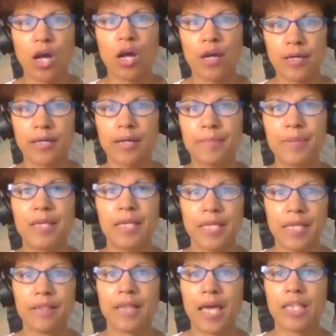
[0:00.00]
caught up
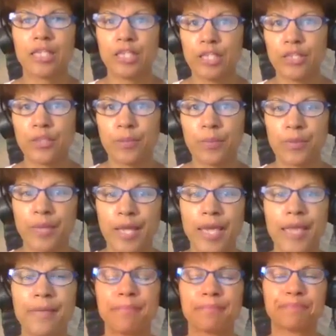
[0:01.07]
in that loop,
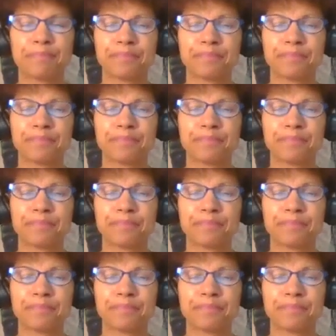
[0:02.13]
right?